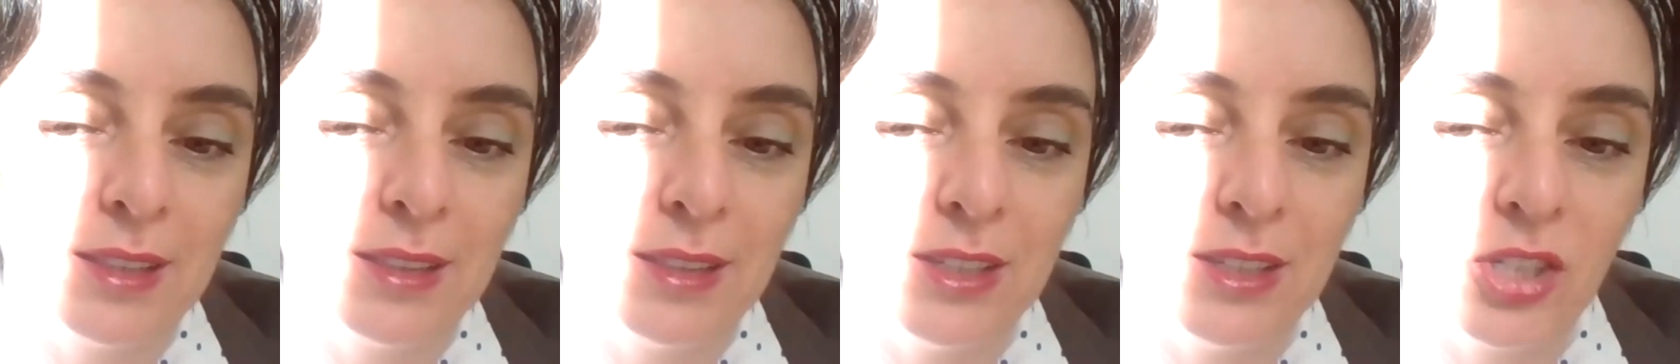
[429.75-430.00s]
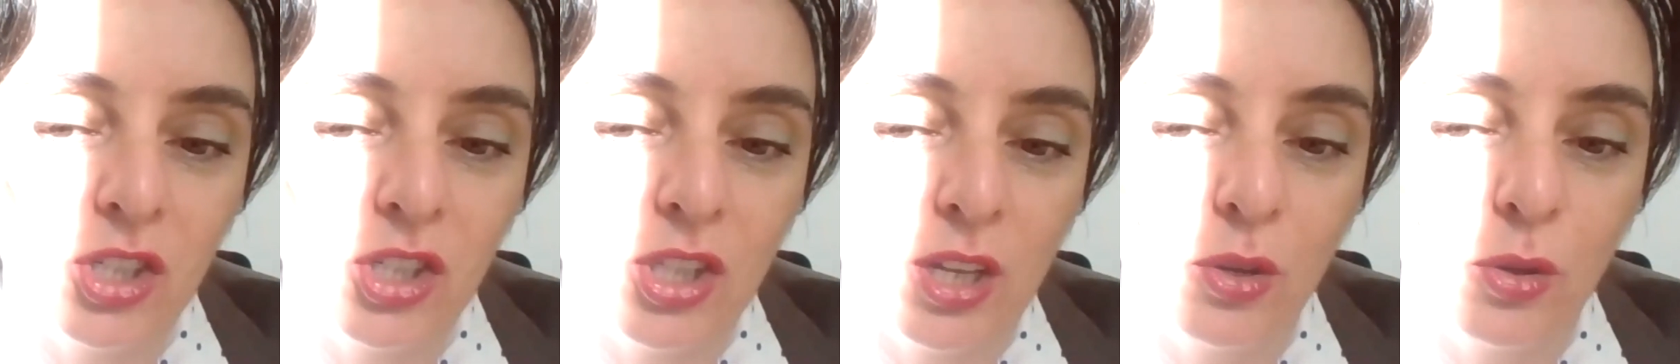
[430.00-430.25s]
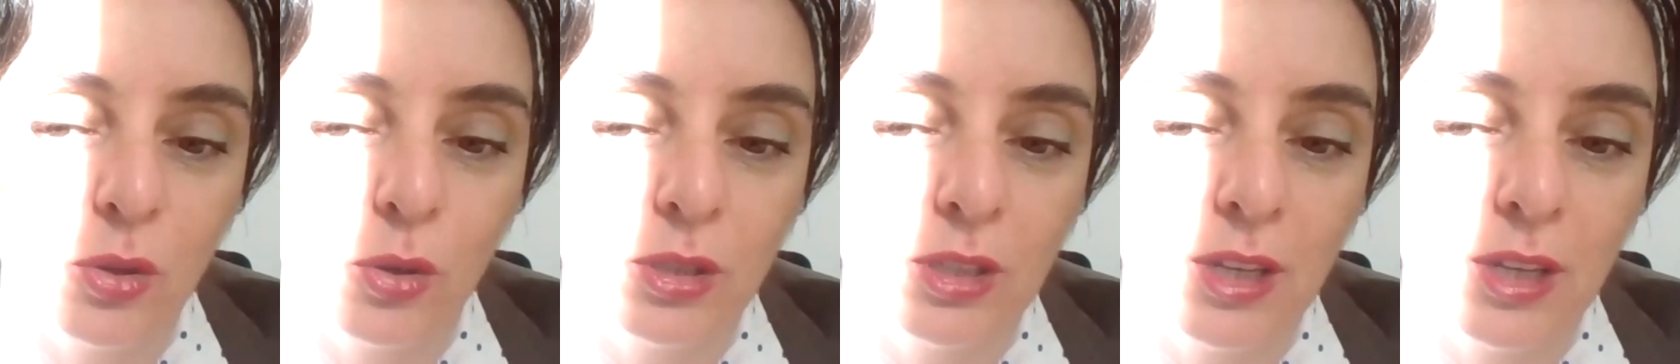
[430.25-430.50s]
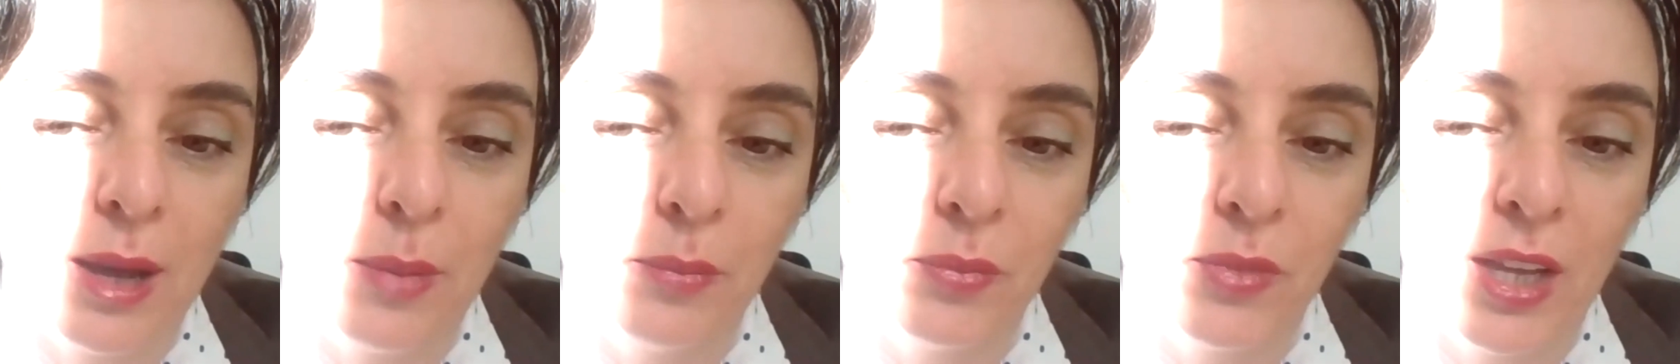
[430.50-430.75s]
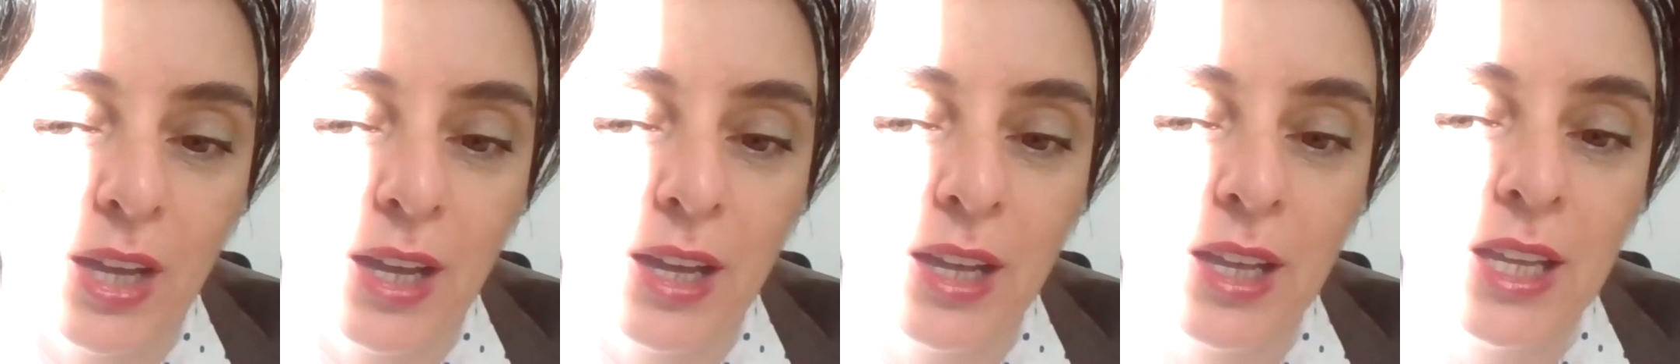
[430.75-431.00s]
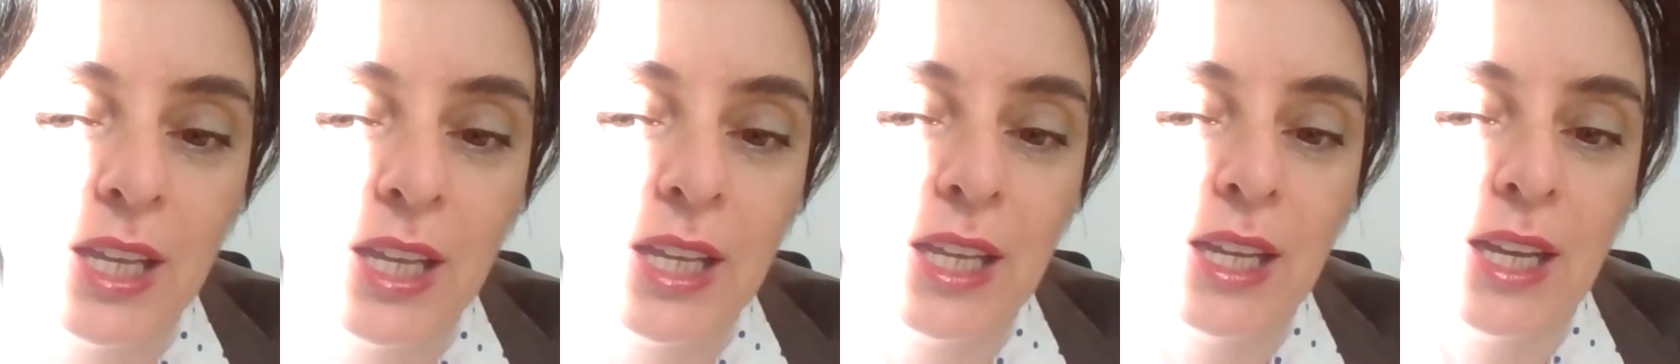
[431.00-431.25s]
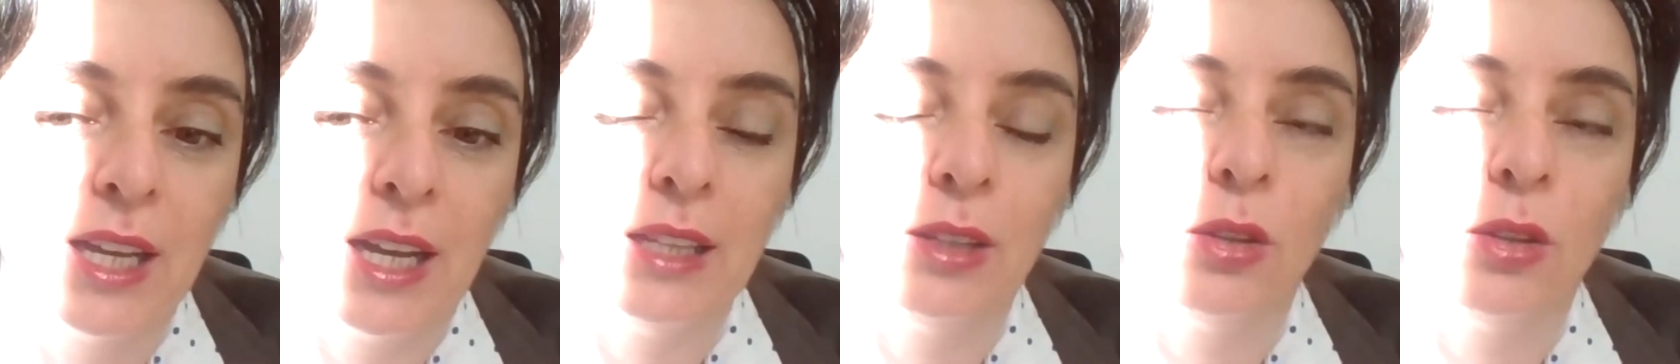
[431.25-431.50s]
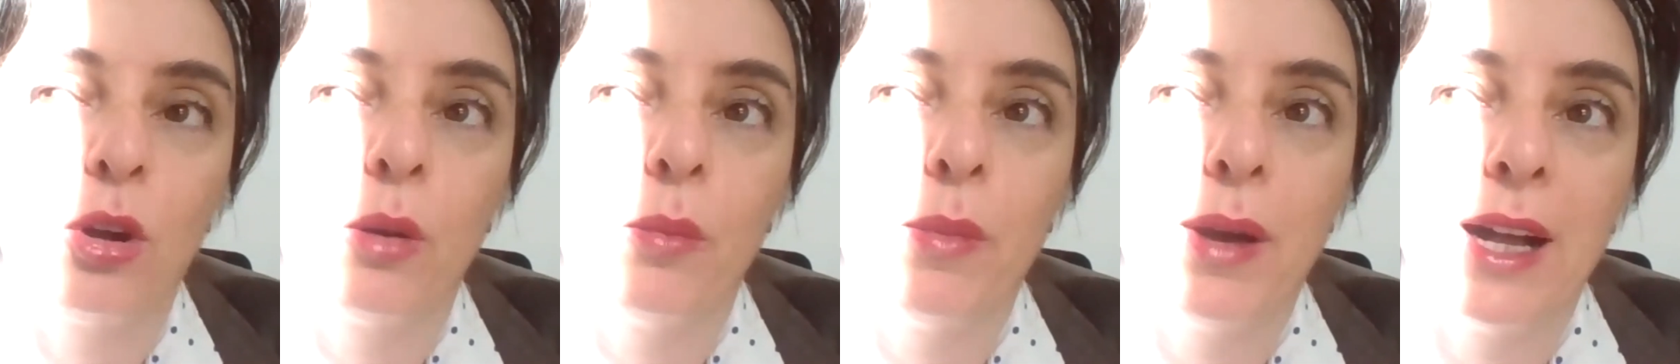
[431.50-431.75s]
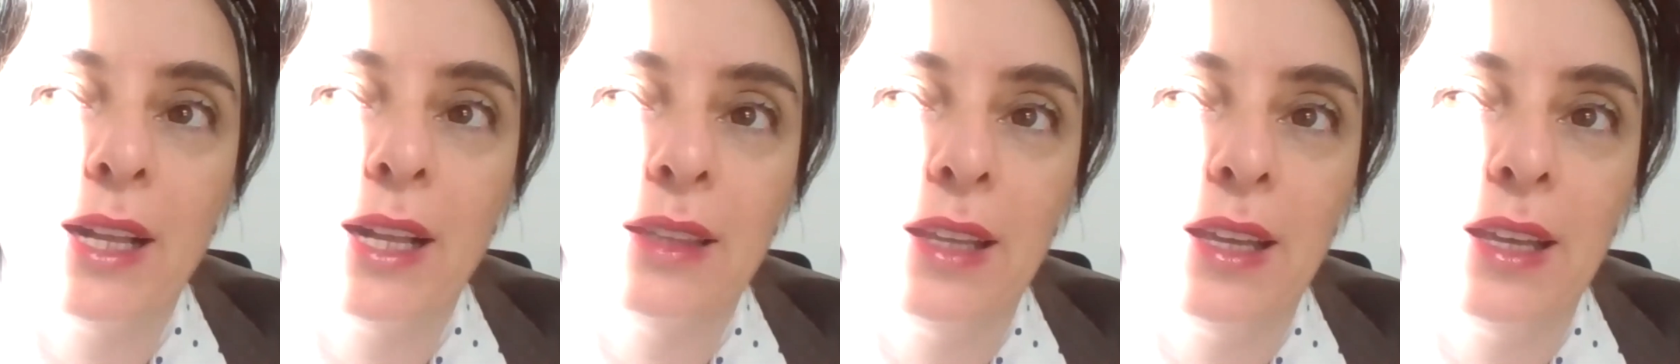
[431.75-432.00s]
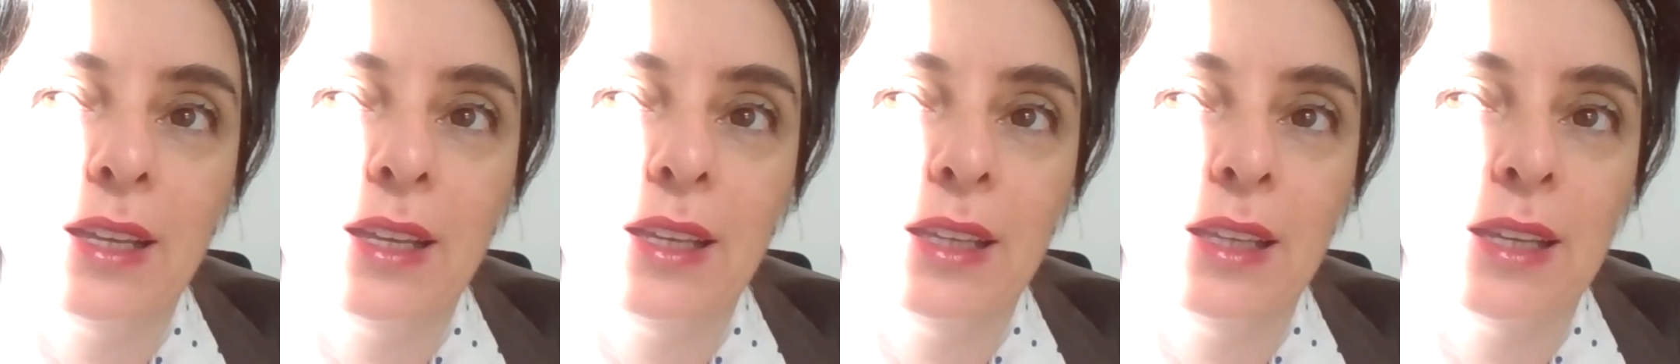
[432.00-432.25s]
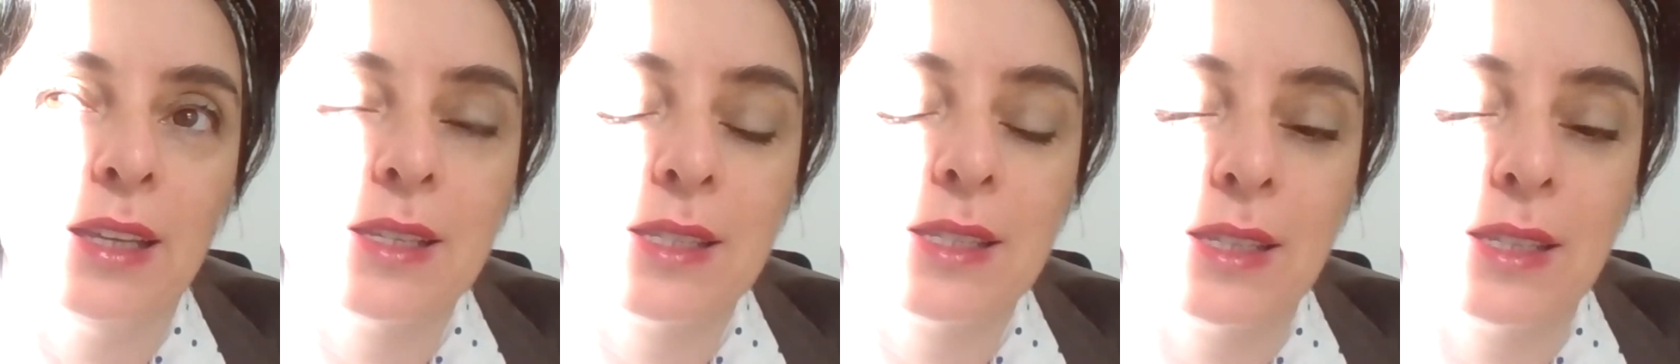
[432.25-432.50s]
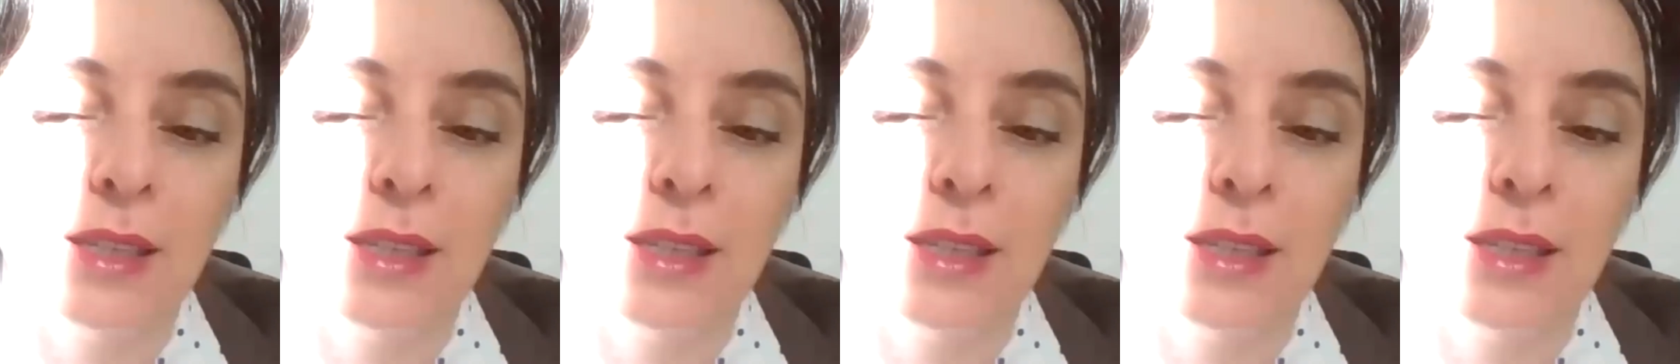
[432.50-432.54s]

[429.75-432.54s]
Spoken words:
on the online environment, because we had the chance to